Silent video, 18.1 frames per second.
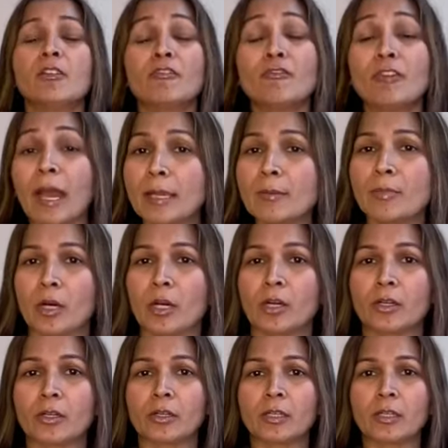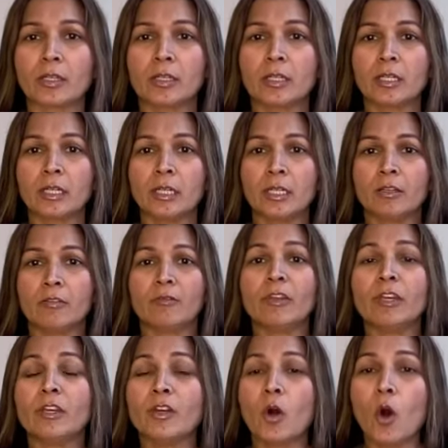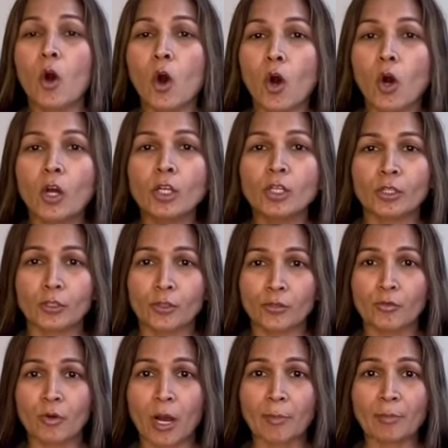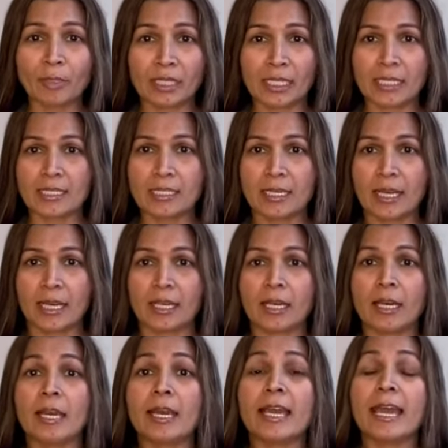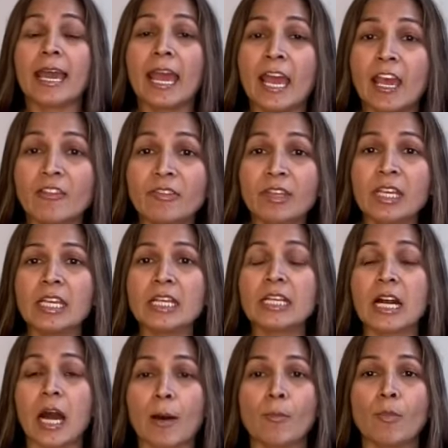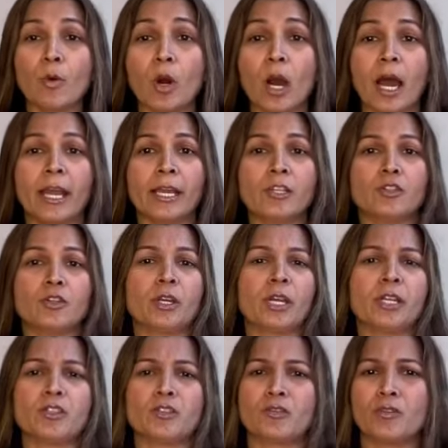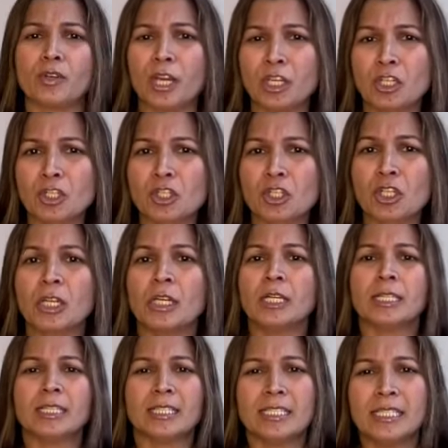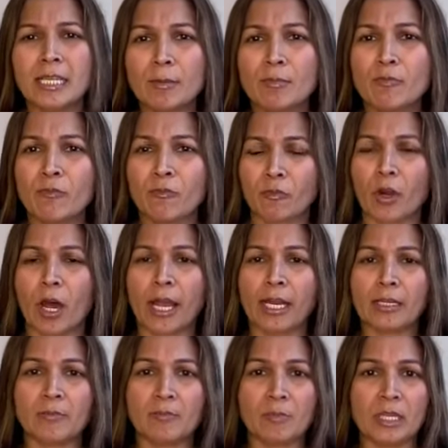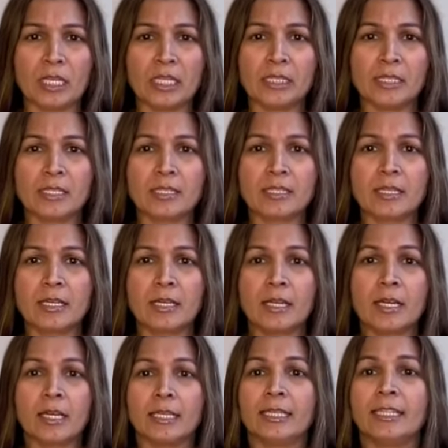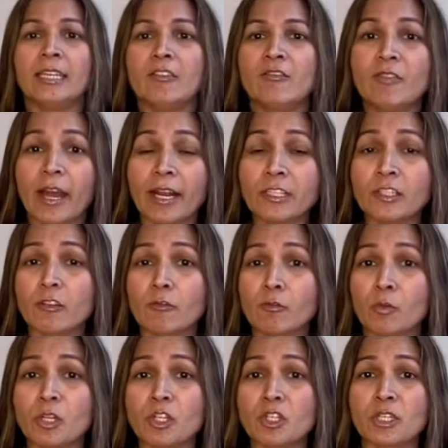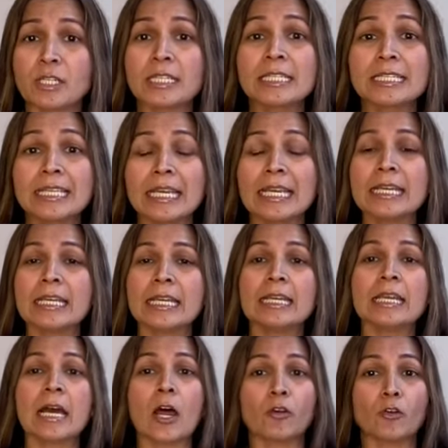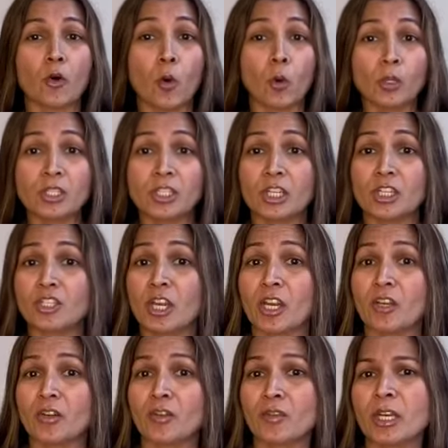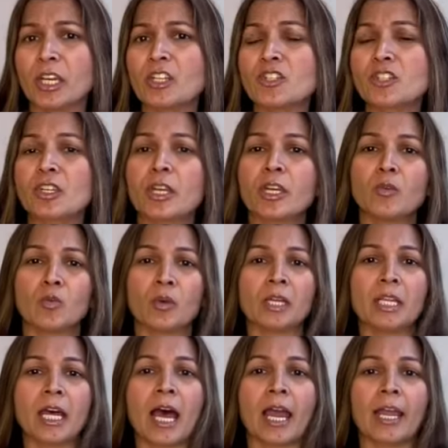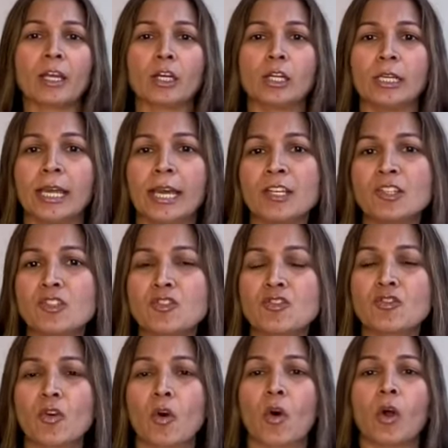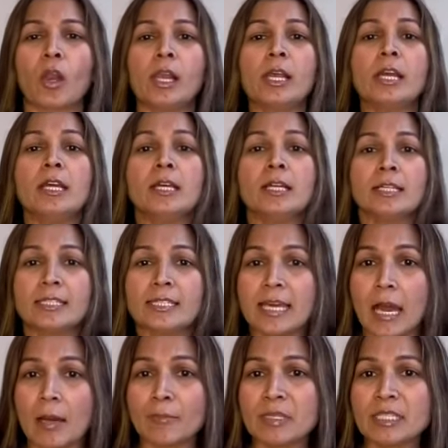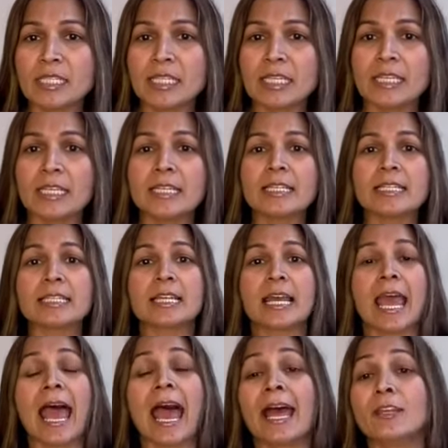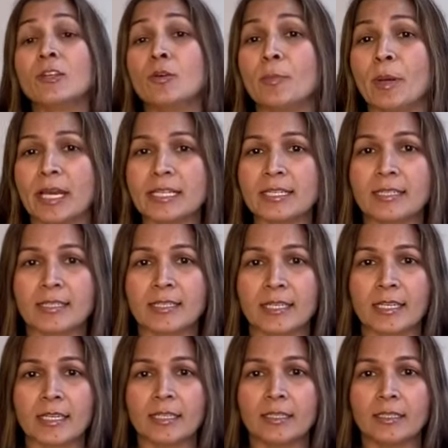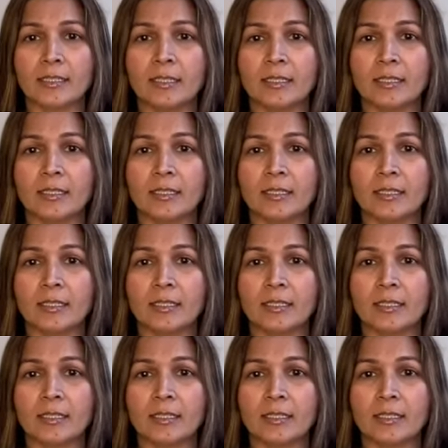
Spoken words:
fiber. We all grew up eating heavy carbohydrate-rich, deep-fried meals, the effect of which is seen in our older generation with high cholesterol, diabetes, and obesity.